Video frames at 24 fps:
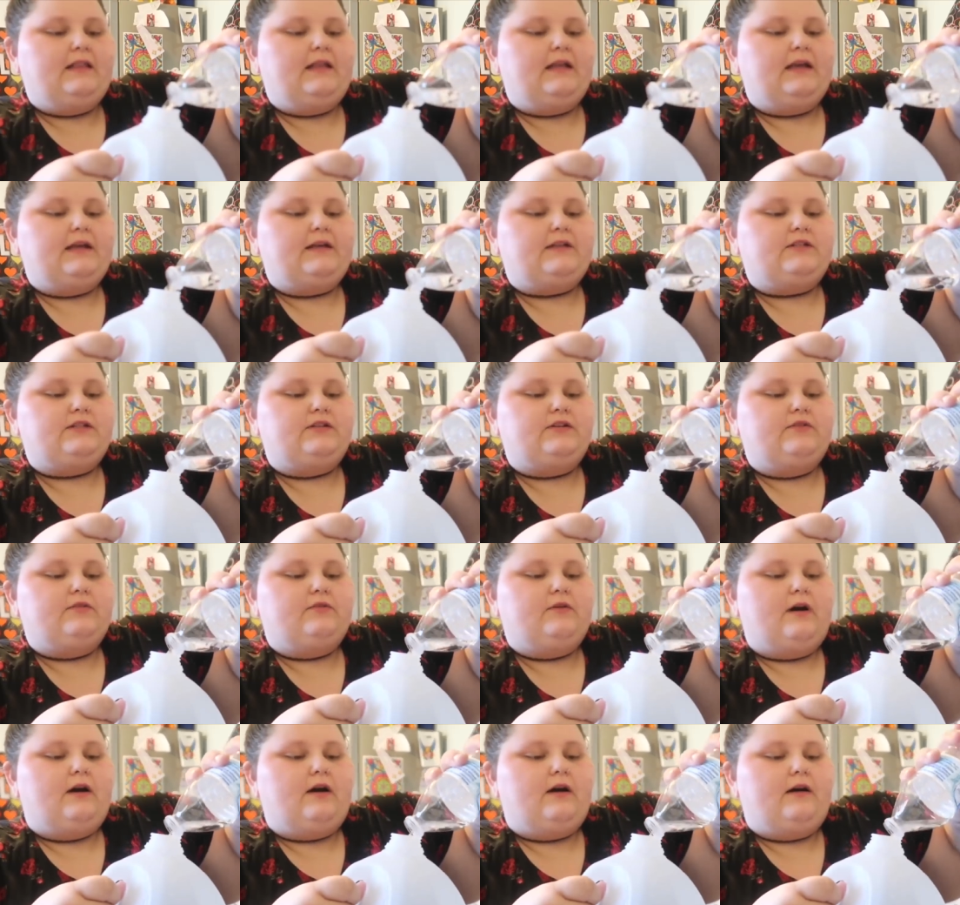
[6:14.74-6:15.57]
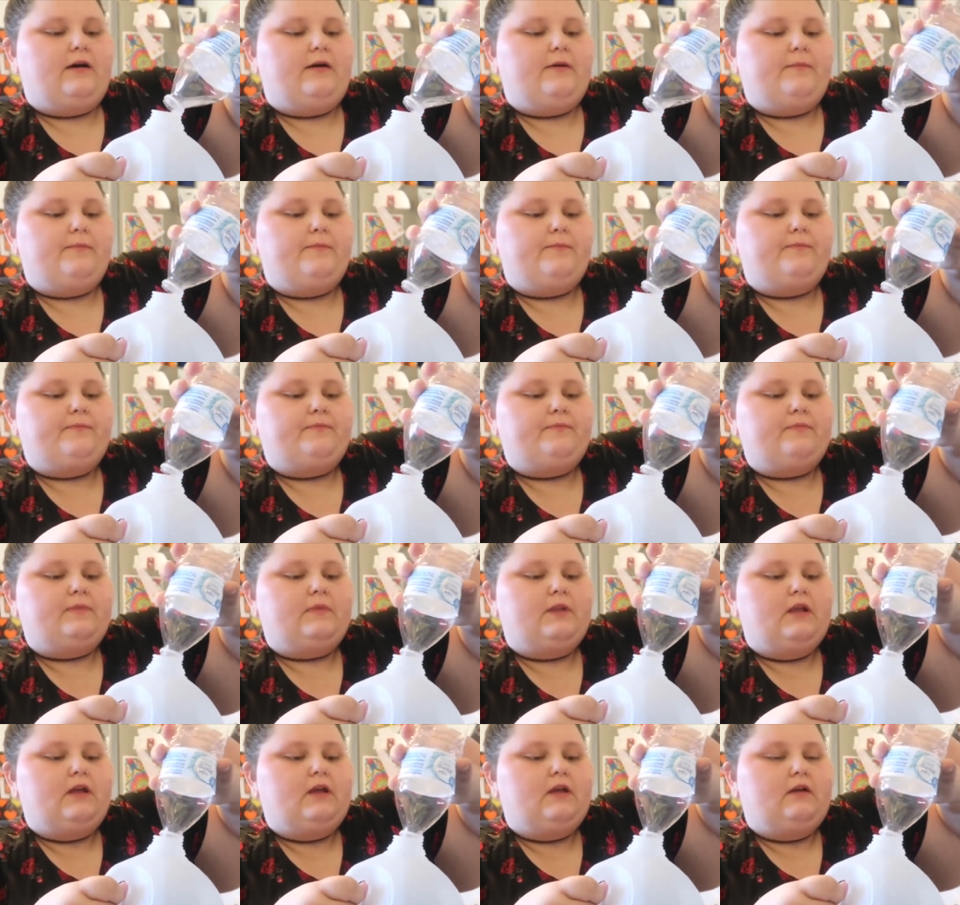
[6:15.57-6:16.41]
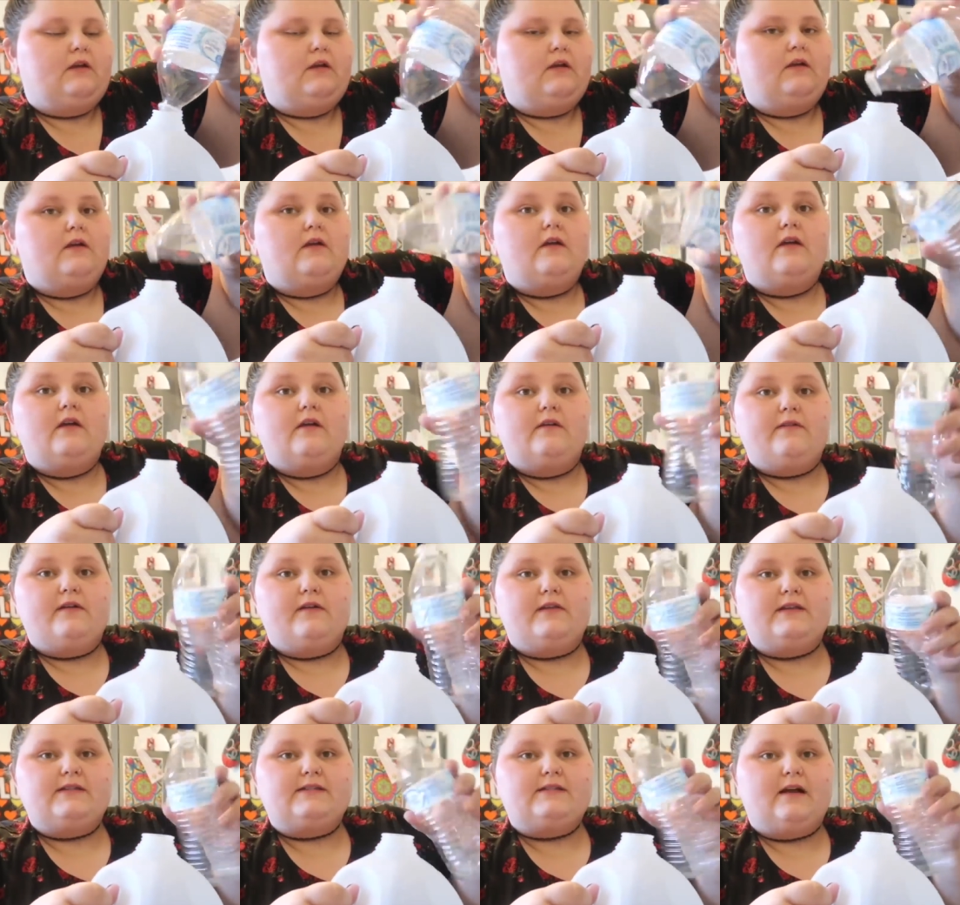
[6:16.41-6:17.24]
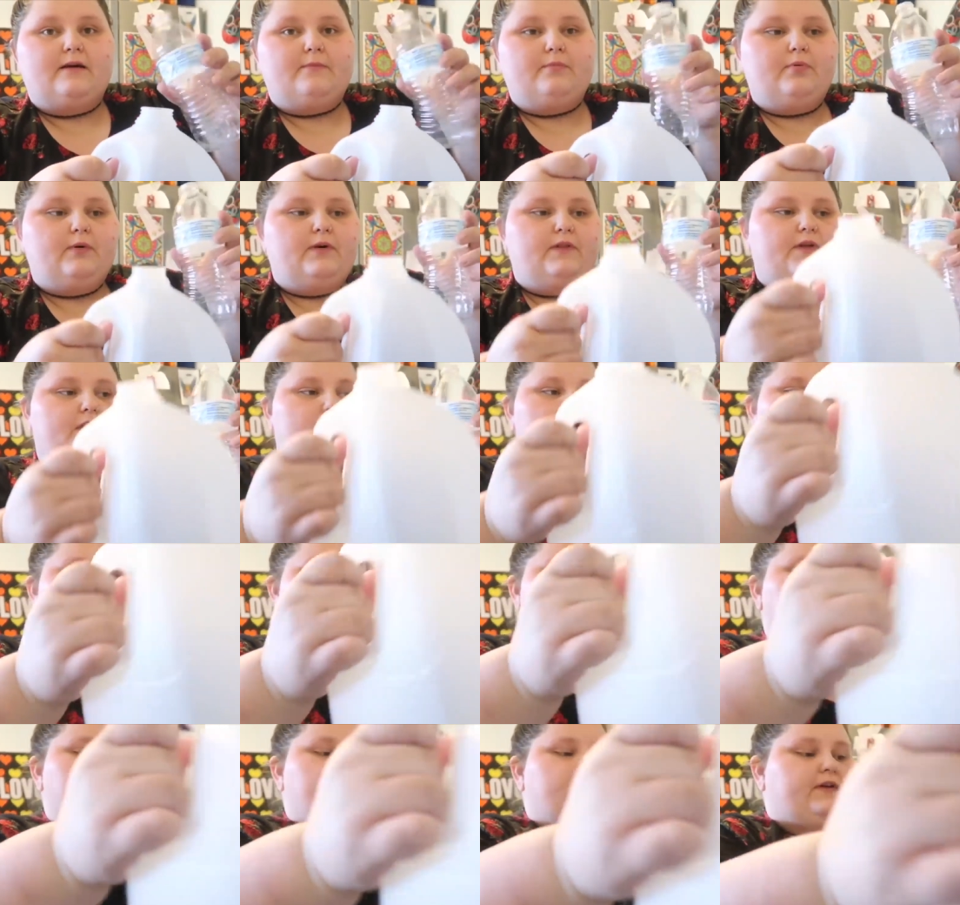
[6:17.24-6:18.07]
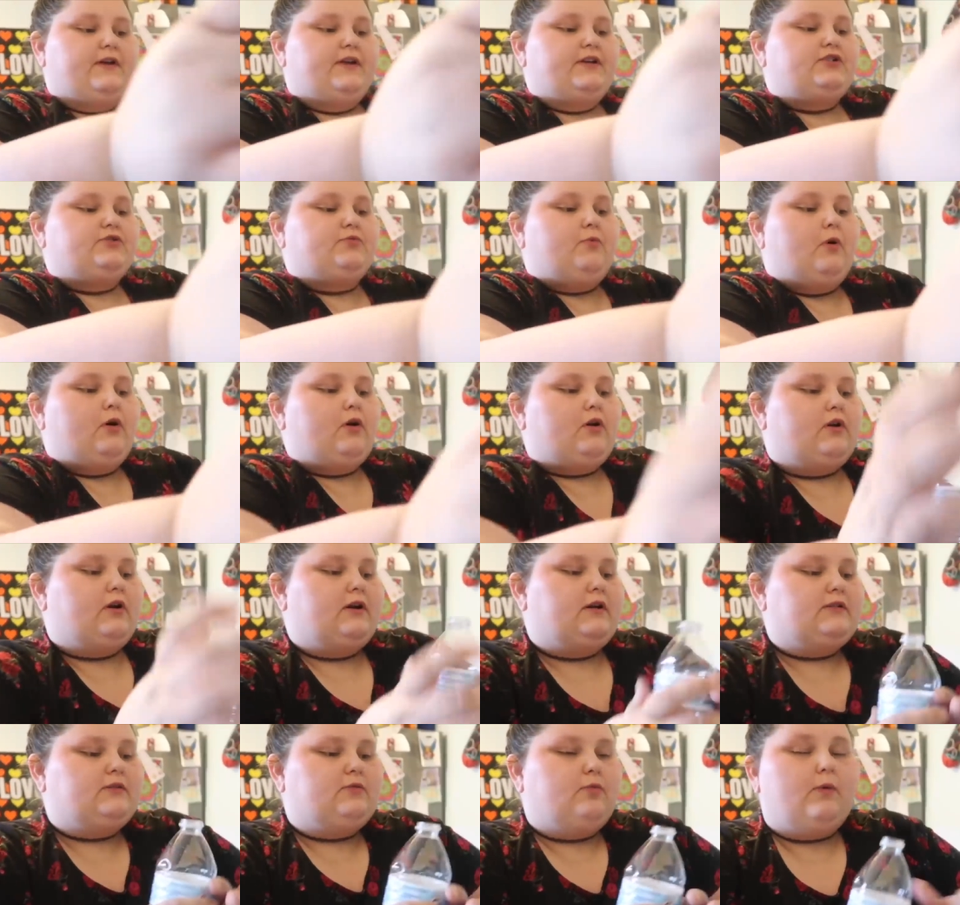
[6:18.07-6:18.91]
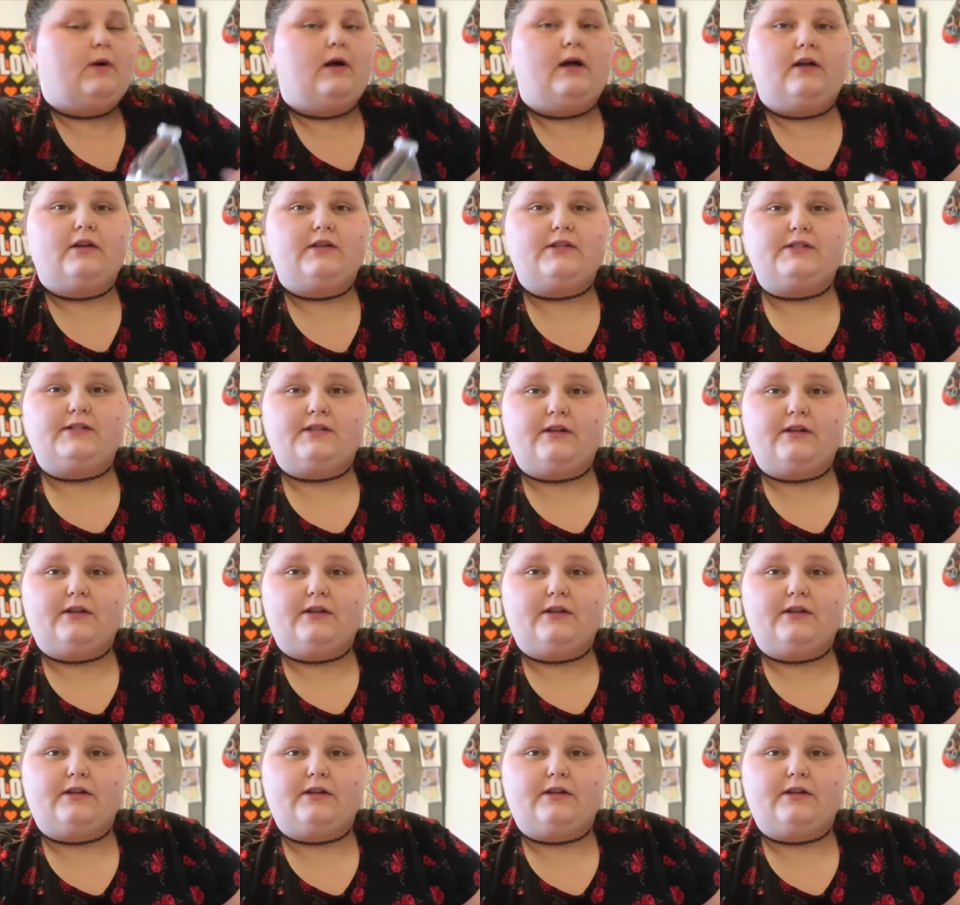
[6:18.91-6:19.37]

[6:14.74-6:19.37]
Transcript: I like to um, fill these up with our fridge water as well.